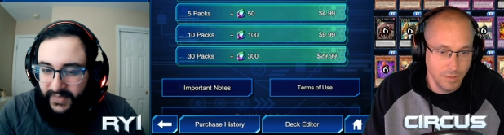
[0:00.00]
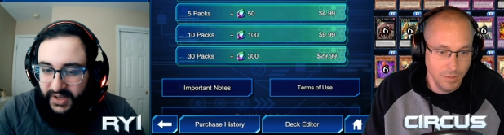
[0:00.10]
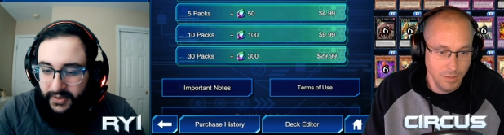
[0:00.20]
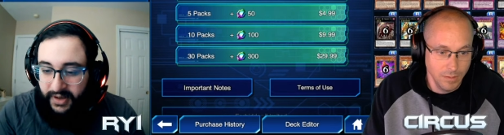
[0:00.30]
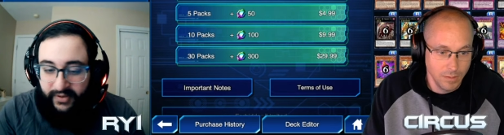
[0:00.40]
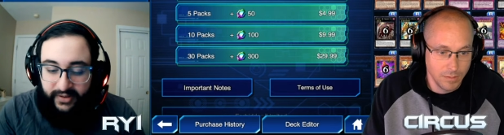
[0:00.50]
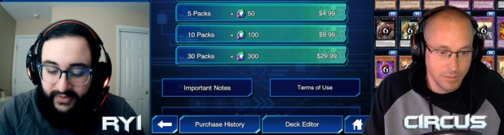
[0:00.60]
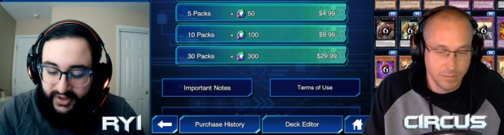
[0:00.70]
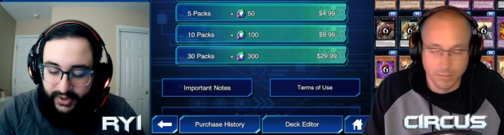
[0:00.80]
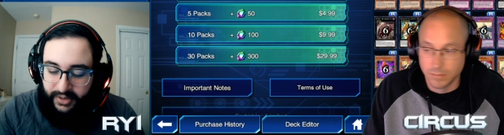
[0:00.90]
Speaker 1: you know, even if
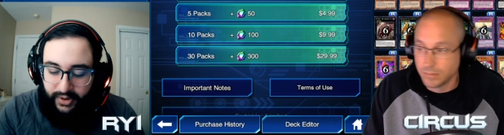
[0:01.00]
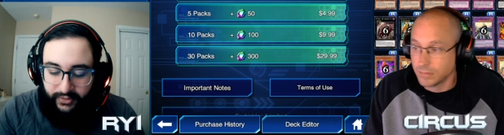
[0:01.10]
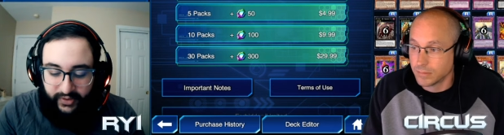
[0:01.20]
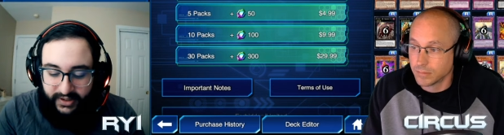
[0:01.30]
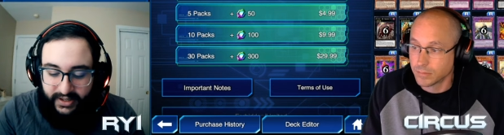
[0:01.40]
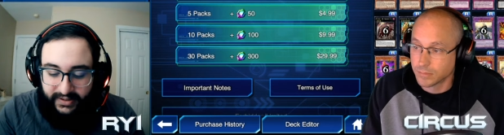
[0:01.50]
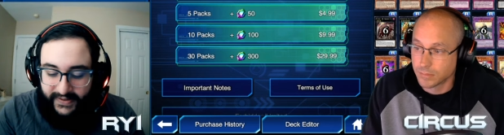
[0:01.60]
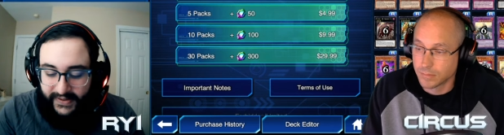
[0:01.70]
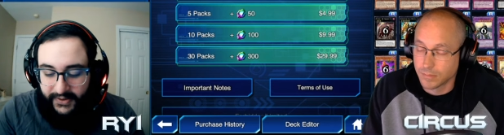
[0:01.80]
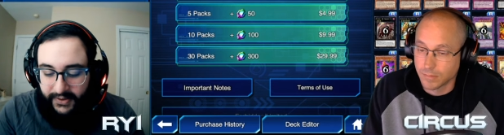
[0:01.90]
it's played perfectly, it's
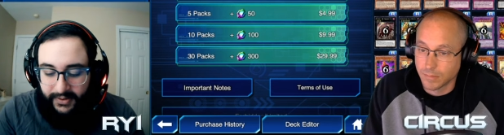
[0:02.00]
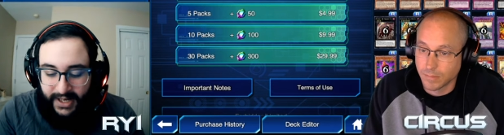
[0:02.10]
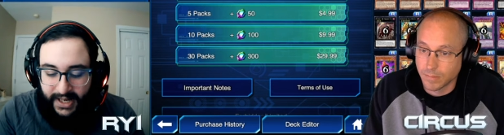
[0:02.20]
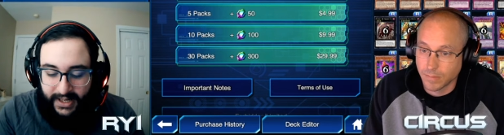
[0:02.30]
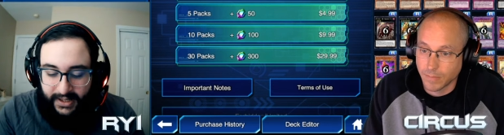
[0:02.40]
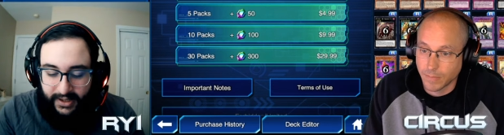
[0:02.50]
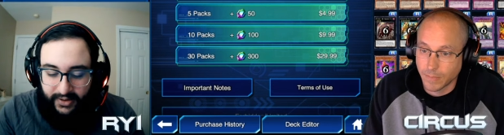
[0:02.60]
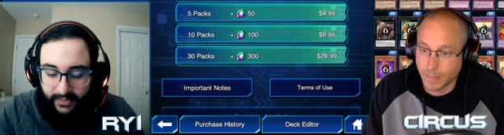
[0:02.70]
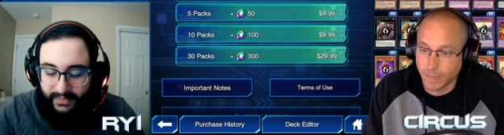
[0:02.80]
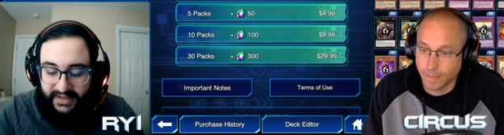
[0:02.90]
still, you know, the
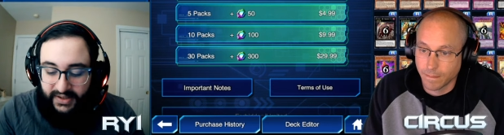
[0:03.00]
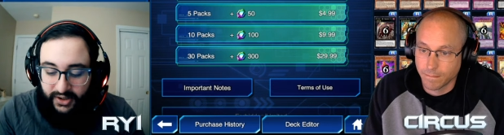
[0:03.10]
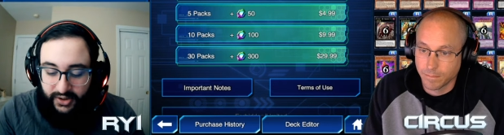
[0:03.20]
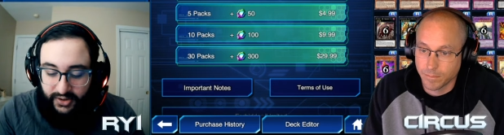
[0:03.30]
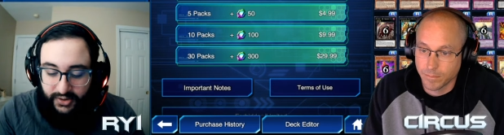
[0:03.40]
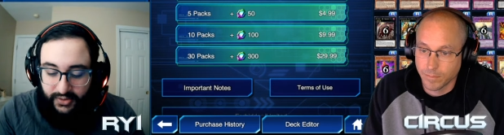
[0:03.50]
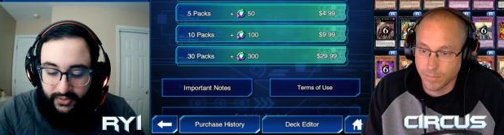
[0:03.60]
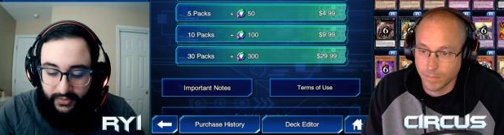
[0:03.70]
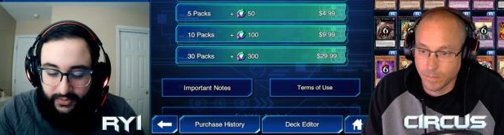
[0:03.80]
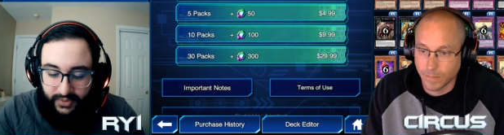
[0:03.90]
best it could do.
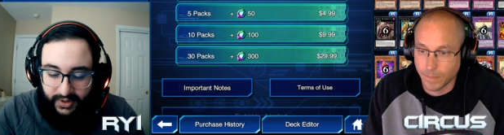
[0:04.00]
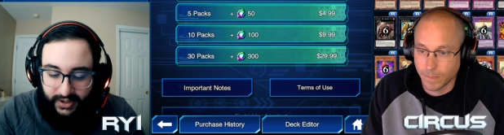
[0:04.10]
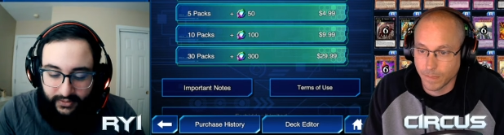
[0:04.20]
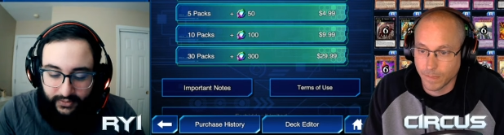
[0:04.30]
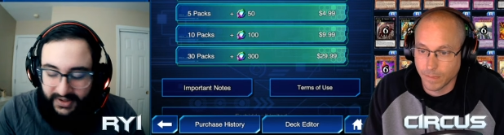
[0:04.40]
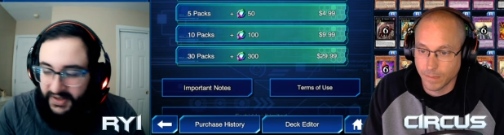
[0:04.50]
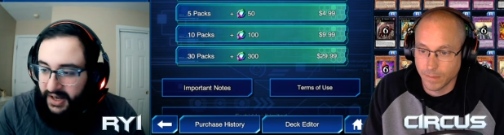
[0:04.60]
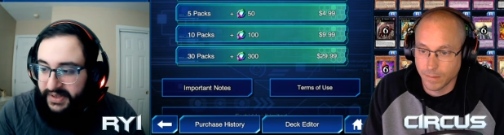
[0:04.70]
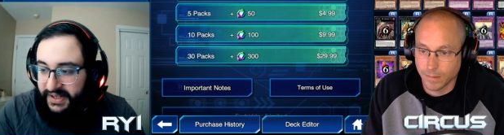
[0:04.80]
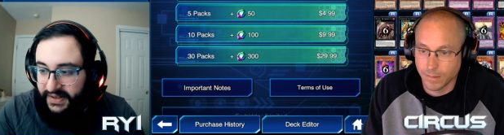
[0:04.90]
It was top
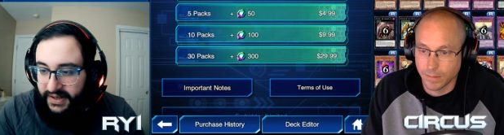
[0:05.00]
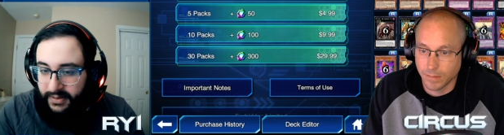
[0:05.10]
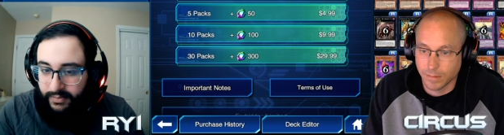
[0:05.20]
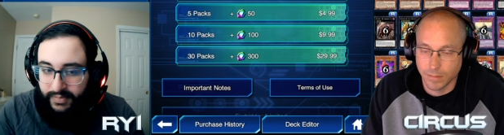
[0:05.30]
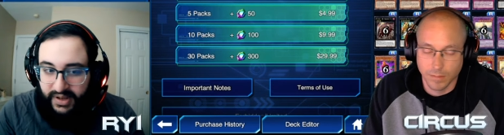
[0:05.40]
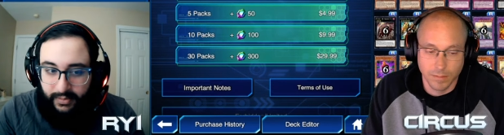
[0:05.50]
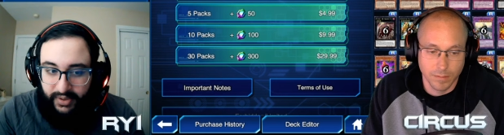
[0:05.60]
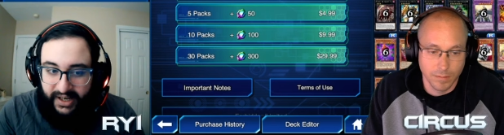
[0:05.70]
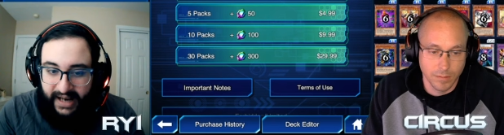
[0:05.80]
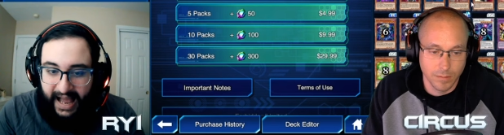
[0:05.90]
sixteen being
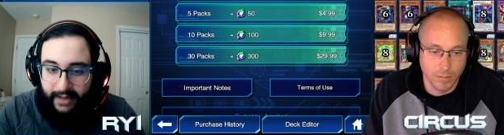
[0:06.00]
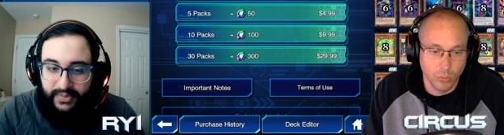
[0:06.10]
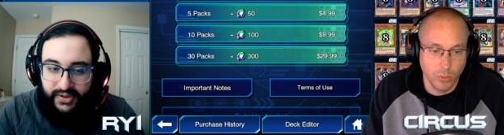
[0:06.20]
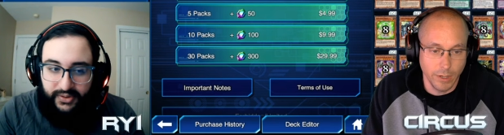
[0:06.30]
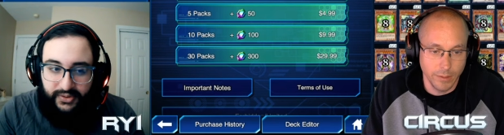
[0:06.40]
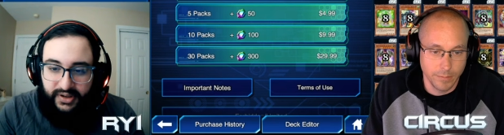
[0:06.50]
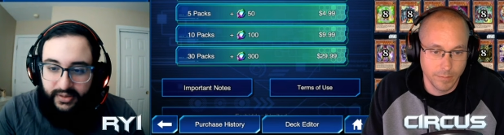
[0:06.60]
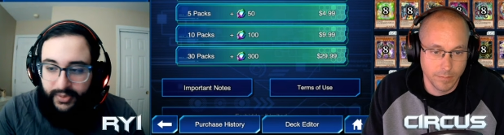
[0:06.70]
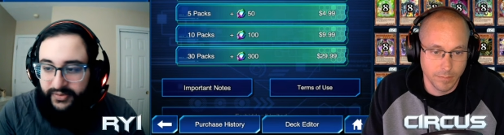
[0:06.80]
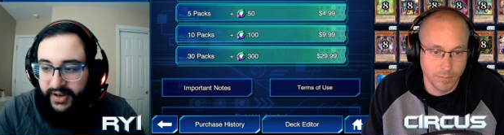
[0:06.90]
played
Speaker 2: absolutely right. to
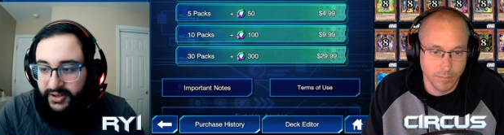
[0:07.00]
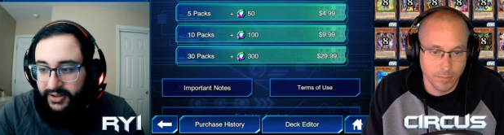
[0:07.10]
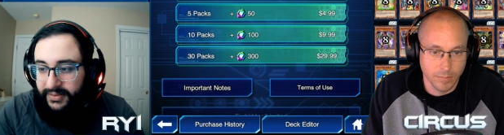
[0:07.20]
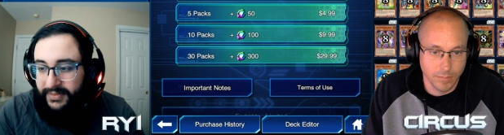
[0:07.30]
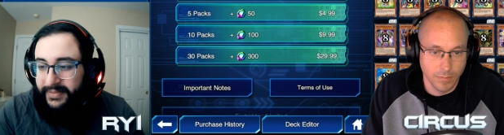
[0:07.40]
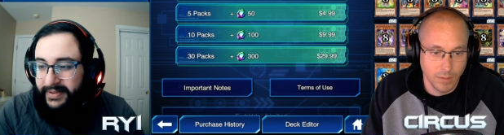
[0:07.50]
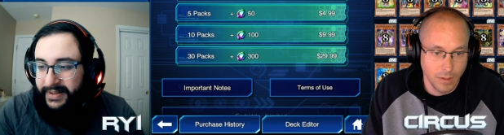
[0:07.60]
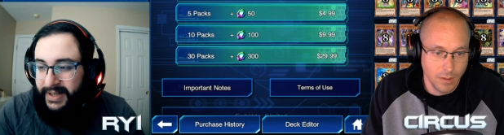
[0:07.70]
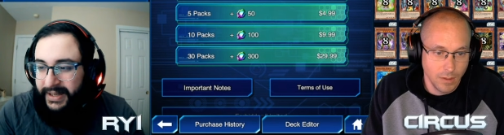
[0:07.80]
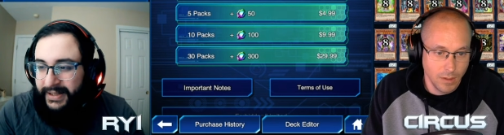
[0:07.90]
perfection.
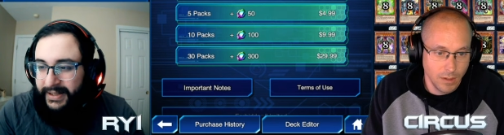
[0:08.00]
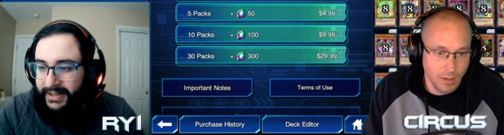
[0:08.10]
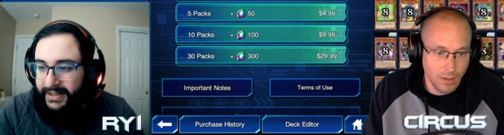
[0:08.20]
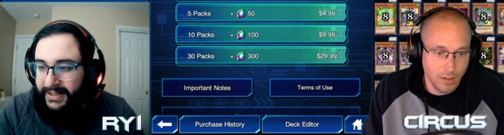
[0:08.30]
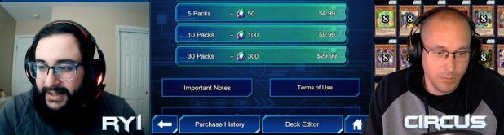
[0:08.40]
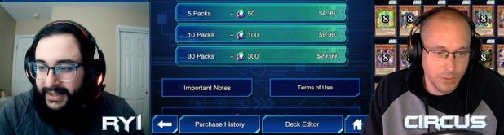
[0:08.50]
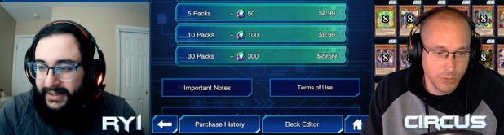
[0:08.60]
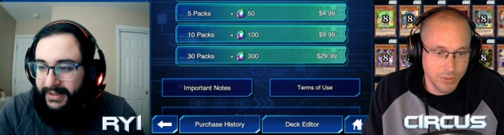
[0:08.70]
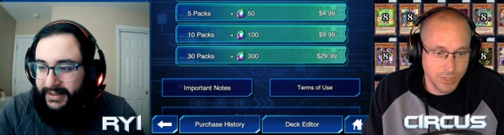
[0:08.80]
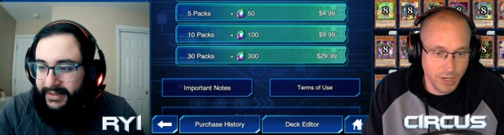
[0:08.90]
Um,
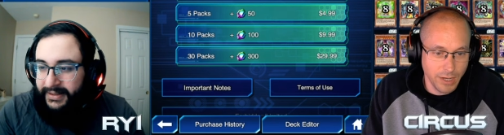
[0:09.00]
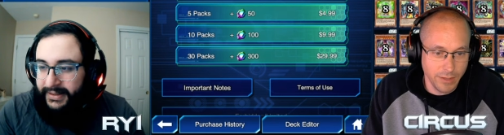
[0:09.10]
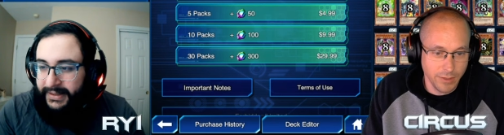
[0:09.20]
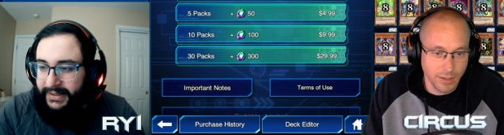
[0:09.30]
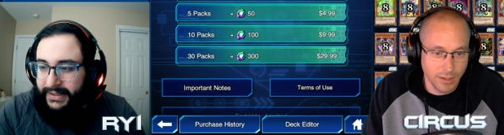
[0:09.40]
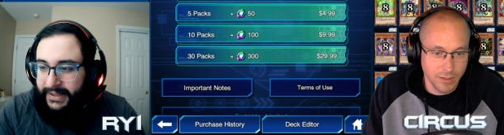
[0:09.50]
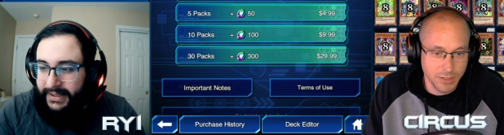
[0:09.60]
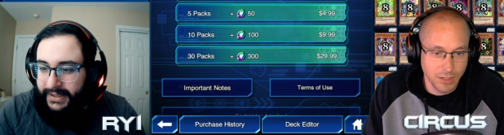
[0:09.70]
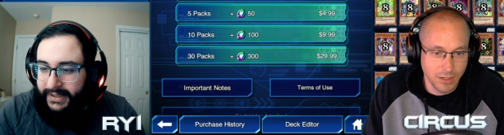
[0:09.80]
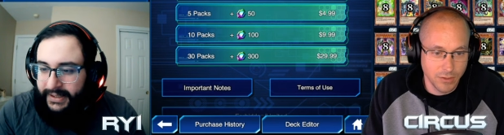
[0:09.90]
was there anything else
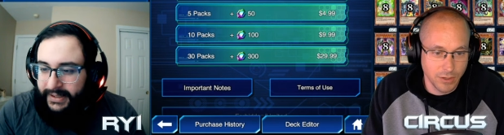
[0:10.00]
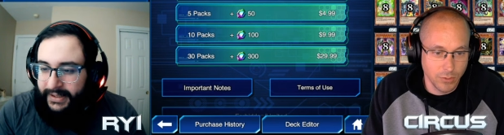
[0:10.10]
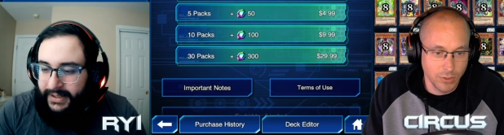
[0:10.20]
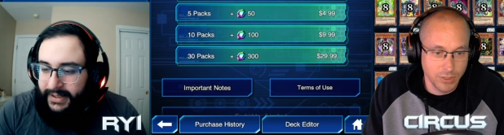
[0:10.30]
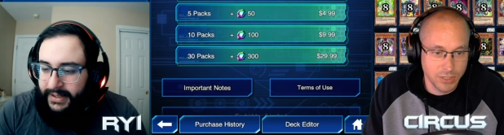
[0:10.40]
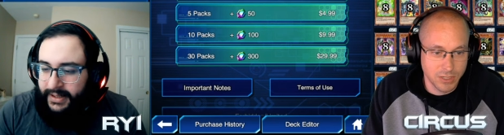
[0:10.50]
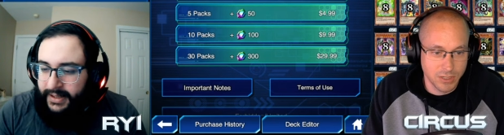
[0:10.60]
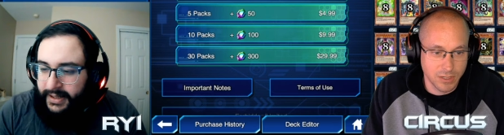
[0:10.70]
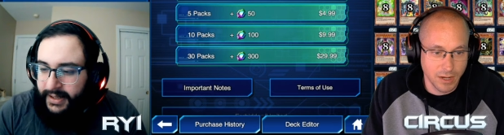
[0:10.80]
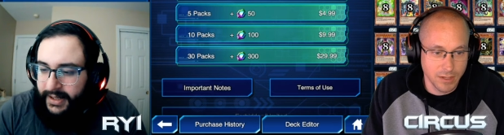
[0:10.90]
in here that really
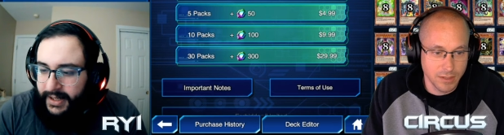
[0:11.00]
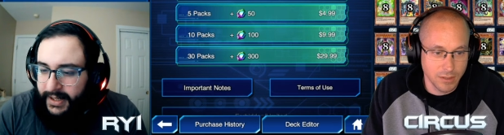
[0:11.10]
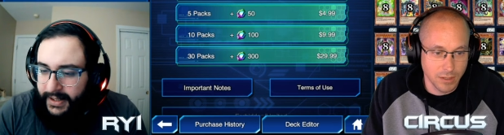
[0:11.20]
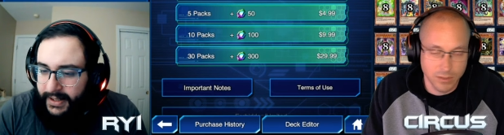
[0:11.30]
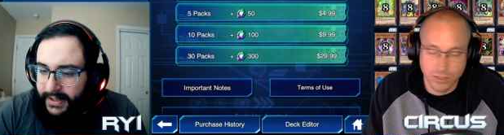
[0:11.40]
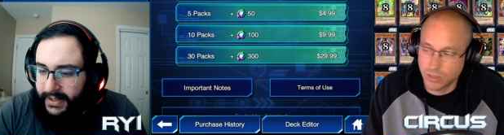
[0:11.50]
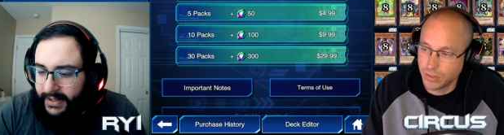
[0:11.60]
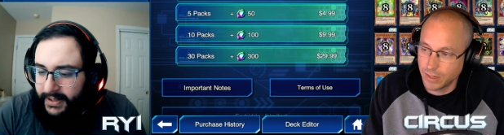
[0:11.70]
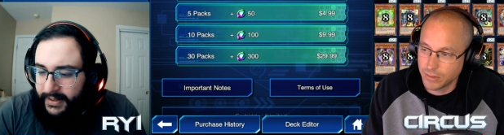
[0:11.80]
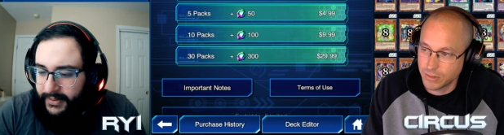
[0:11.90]
stand that stood out